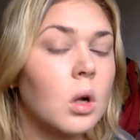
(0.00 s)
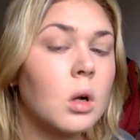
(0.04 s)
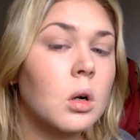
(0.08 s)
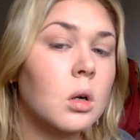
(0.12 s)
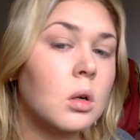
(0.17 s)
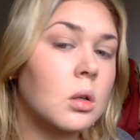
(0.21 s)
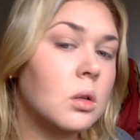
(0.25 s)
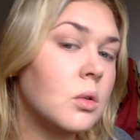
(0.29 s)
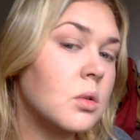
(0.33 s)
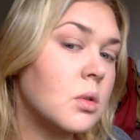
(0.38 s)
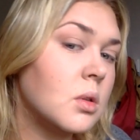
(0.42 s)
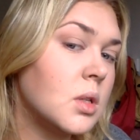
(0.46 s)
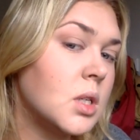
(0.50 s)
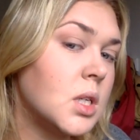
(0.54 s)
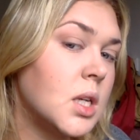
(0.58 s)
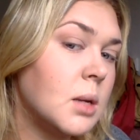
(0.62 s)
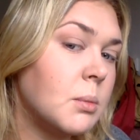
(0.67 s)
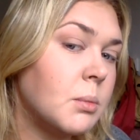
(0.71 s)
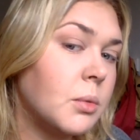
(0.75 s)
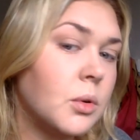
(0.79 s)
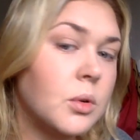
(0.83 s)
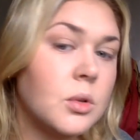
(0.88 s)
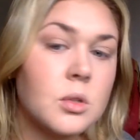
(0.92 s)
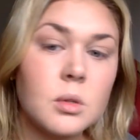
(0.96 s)
hollows of the
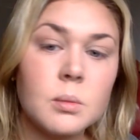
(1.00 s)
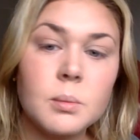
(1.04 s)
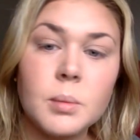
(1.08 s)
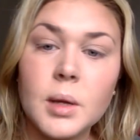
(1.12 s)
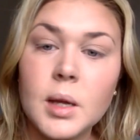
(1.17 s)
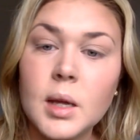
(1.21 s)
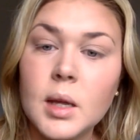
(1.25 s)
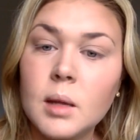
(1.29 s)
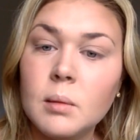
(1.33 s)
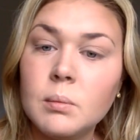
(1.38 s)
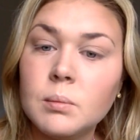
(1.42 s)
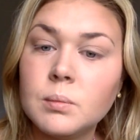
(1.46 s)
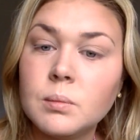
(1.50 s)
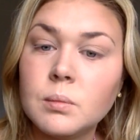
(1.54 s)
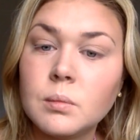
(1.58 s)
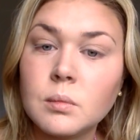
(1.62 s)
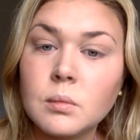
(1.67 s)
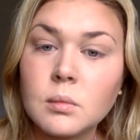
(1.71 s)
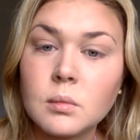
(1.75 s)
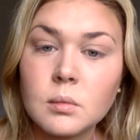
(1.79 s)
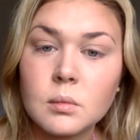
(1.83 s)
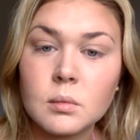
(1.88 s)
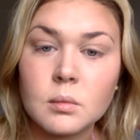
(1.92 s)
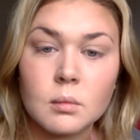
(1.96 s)
cheekbones would be.
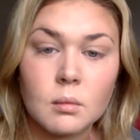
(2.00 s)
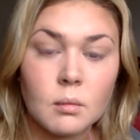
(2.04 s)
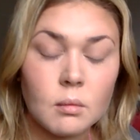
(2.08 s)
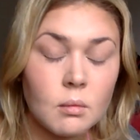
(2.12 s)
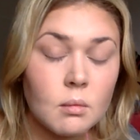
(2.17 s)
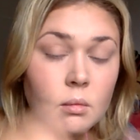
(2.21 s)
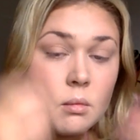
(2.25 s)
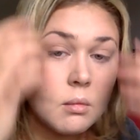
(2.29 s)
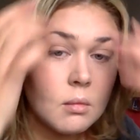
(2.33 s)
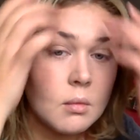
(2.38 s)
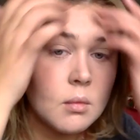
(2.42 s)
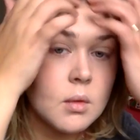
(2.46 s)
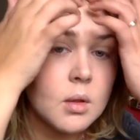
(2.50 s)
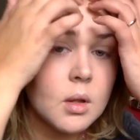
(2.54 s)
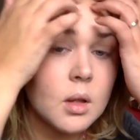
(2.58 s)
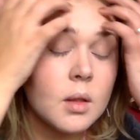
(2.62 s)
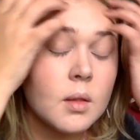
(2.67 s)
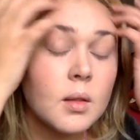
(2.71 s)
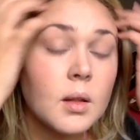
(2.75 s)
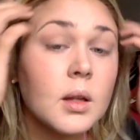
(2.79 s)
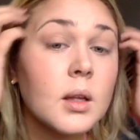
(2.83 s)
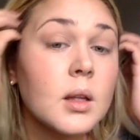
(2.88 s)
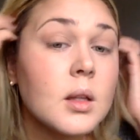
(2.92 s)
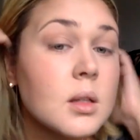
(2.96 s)

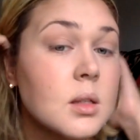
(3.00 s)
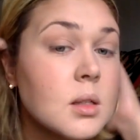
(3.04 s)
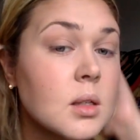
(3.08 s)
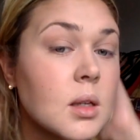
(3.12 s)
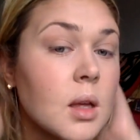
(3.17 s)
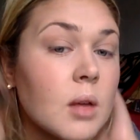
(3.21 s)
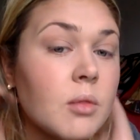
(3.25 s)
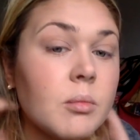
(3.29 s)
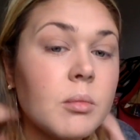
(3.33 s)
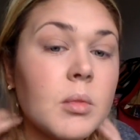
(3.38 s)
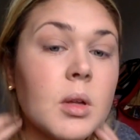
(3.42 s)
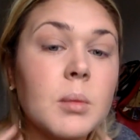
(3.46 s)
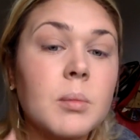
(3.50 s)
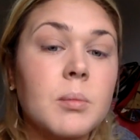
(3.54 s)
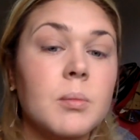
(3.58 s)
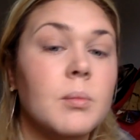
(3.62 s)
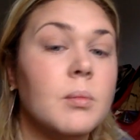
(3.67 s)
I think it's given my